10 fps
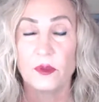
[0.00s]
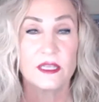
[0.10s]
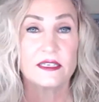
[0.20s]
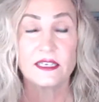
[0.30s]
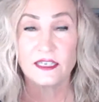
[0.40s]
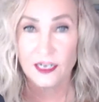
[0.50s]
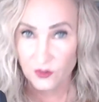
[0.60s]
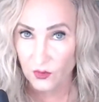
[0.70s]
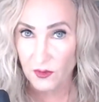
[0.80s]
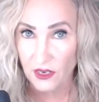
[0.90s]
please
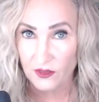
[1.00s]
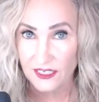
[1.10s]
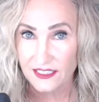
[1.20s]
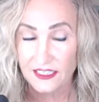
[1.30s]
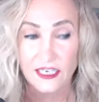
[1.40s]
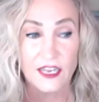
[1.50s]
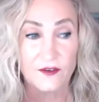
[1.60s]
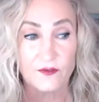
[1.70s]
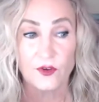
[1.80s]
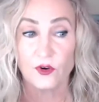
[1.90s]
connect with me on LinkedIn
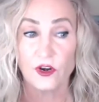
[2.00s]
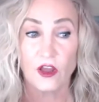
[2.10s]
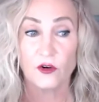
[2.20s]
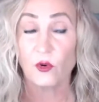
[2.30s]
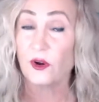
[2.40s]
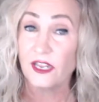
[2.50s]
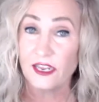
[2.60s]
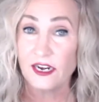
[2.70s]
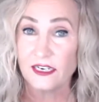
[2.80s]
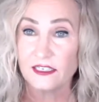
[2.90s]
if you're not already
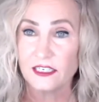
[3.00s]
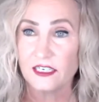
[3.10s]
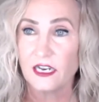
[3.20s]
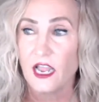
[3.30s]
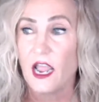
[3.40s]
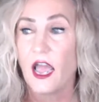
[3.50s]
connected,